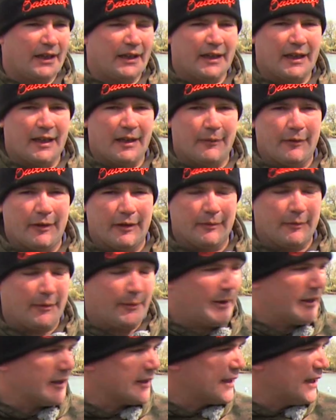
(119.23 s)
to get the
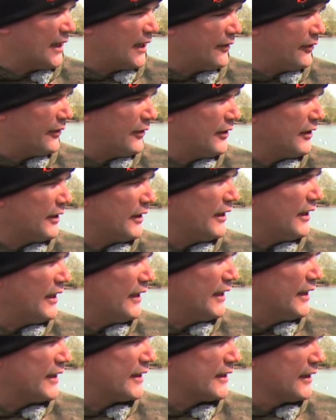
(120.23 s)
most out of a rod like
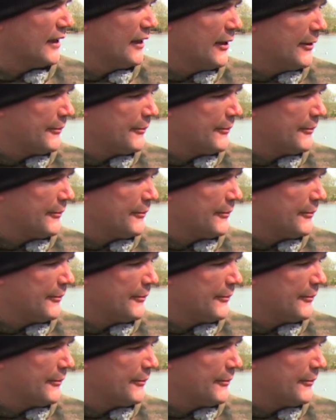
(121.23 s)
this.